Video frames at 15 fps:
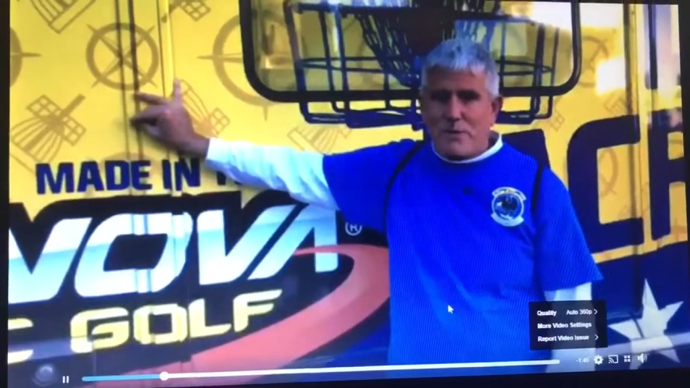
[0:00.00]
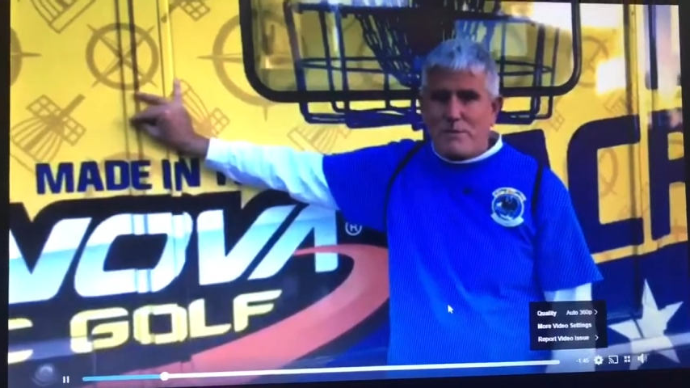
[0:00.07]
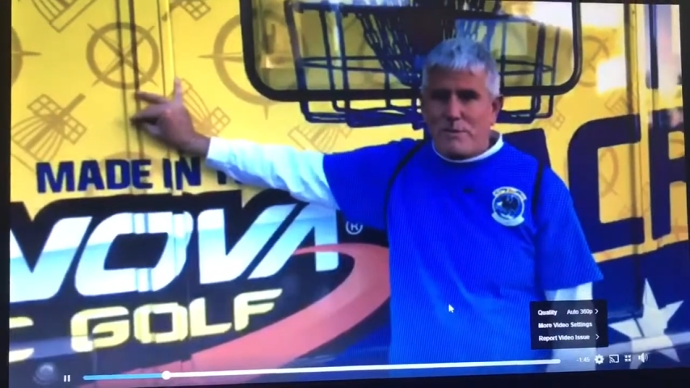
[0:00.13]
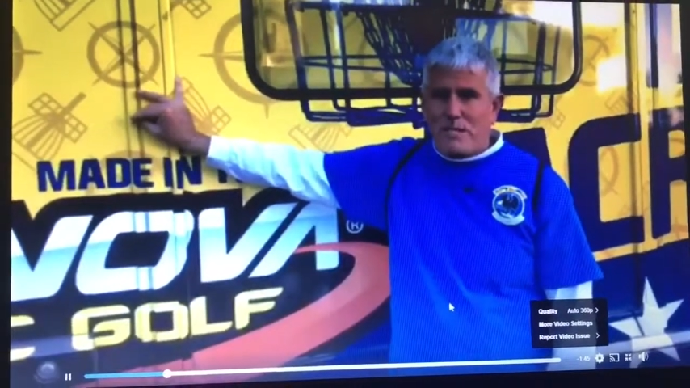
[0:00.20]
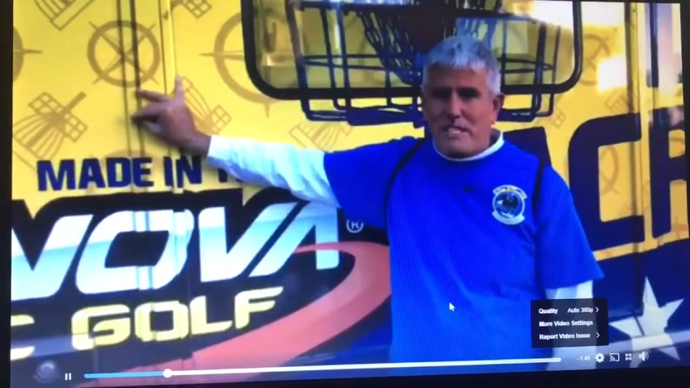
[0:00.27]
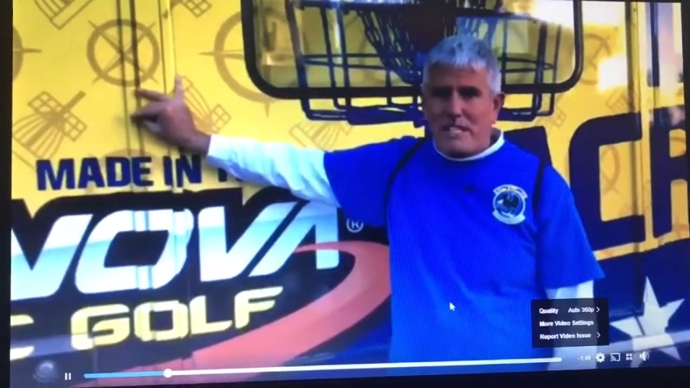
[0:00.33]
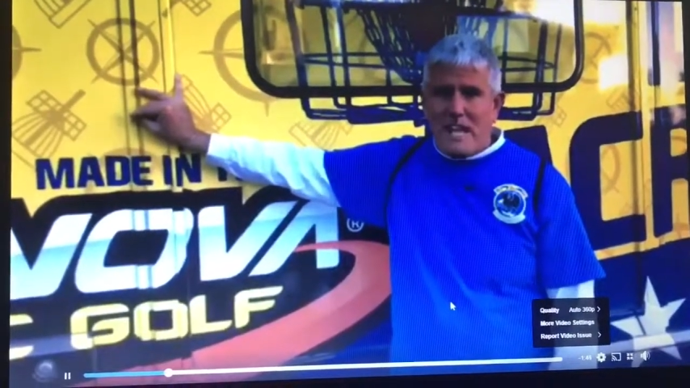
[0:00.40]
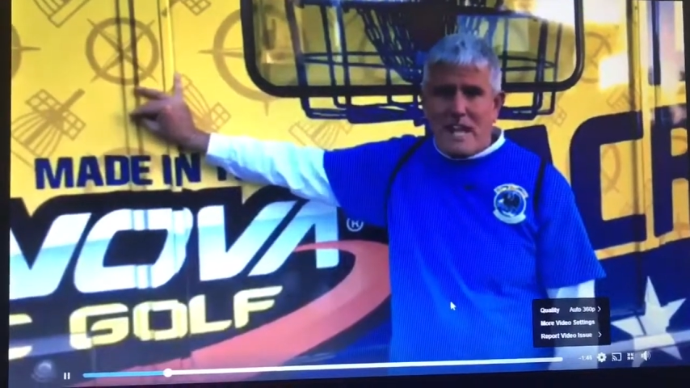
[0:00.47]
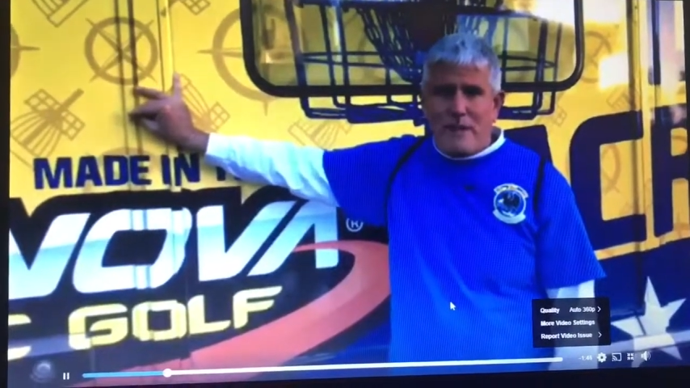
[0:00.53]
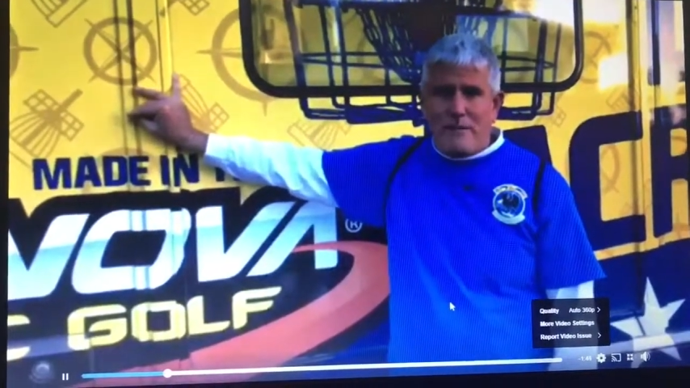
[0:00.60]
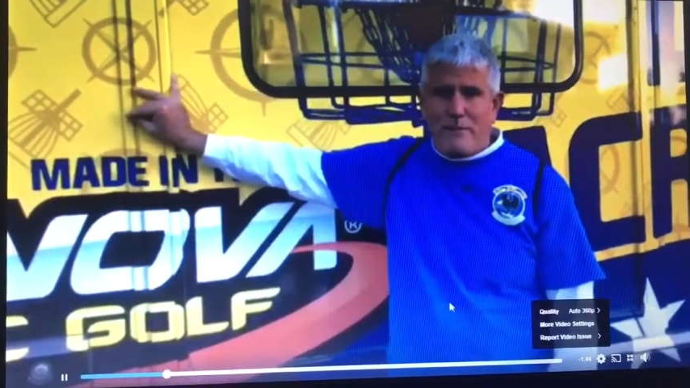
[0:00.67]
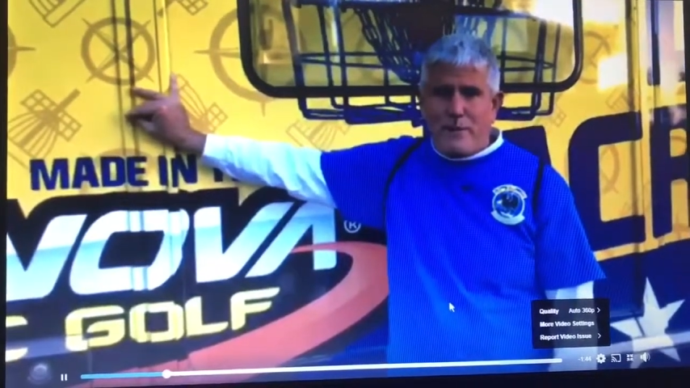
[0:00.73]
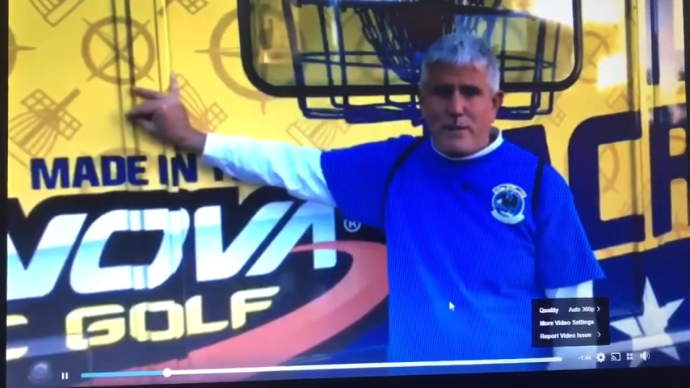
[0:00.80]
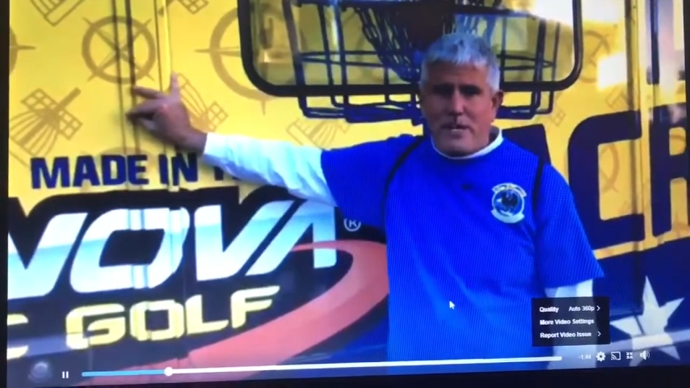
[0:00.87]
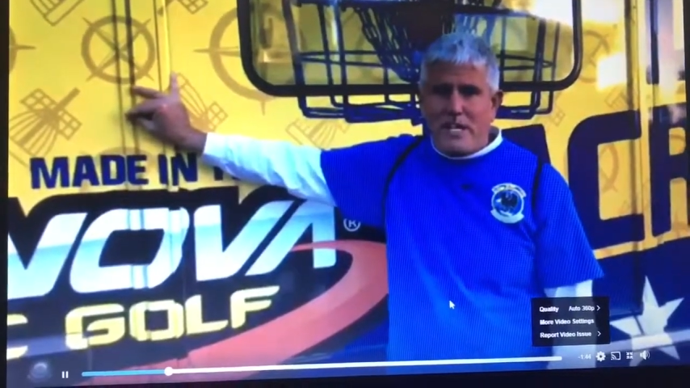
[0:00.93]
trips in
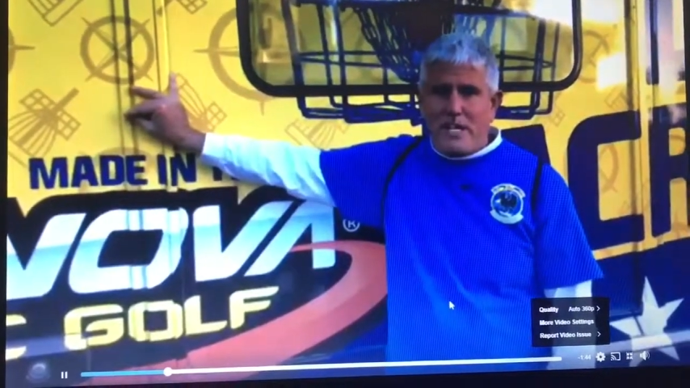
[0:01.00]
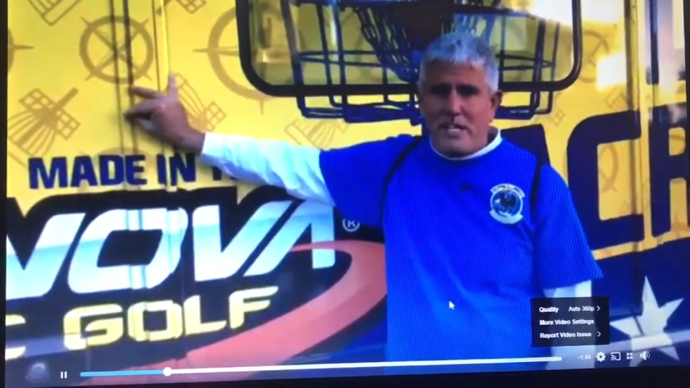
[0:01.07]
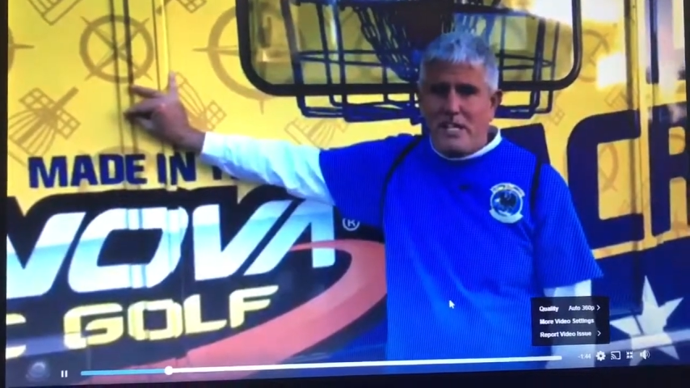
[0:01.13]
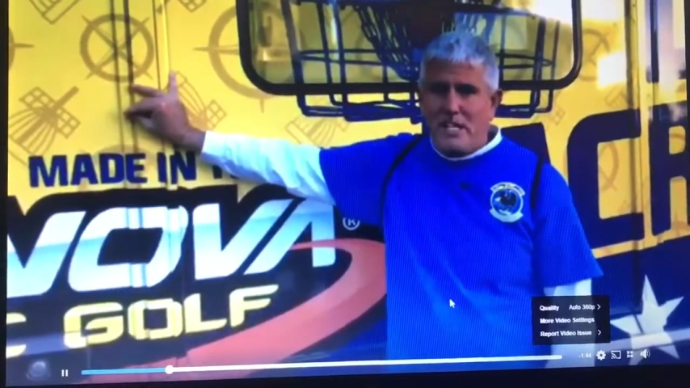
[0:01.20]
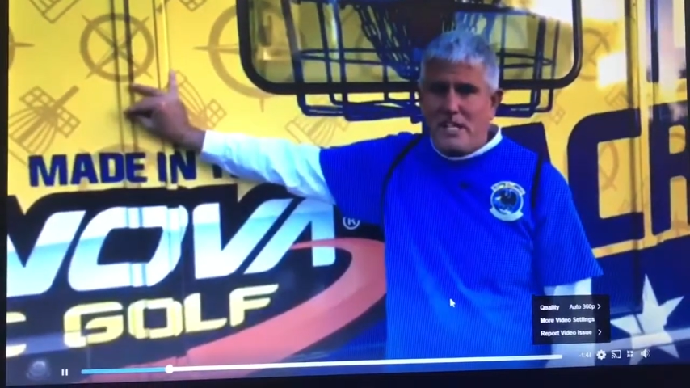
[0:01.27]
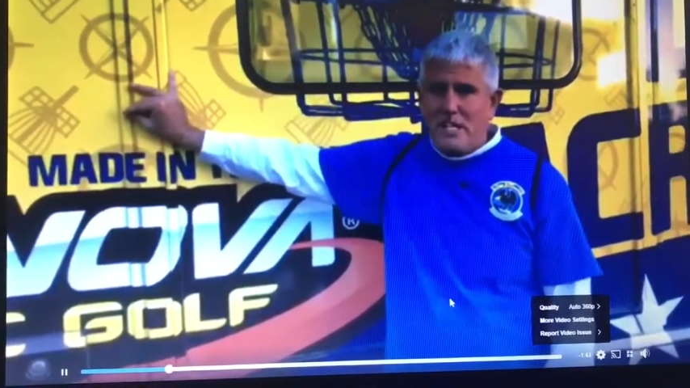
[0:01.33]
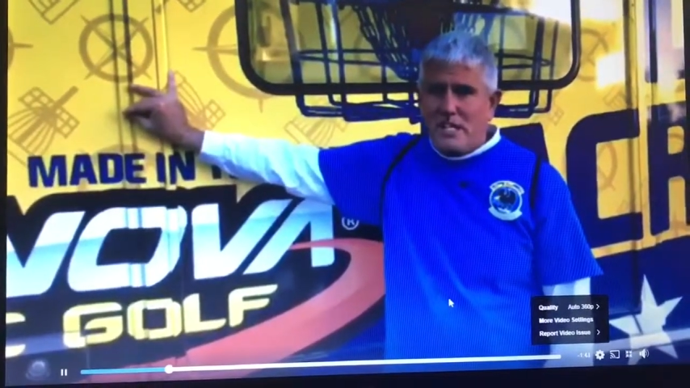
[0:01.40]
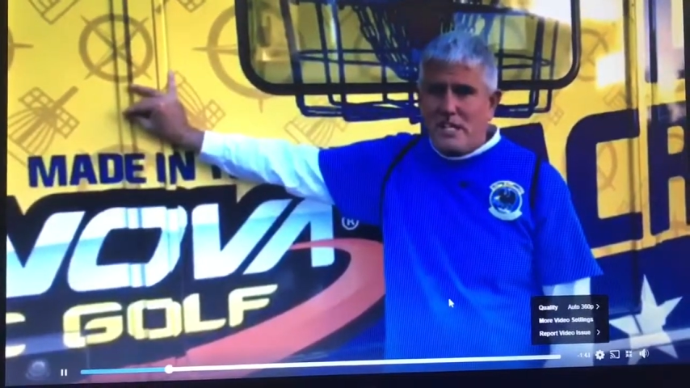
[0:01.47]
California.